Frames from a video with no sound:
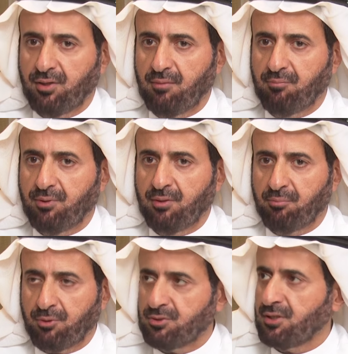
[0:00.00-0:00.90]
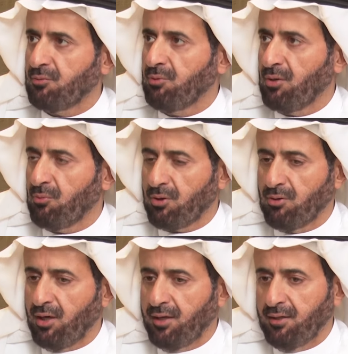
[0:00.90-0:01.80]
the project that we are
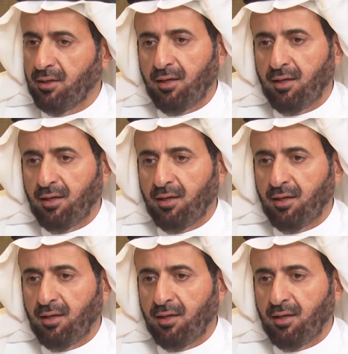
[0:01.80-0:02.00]
working on.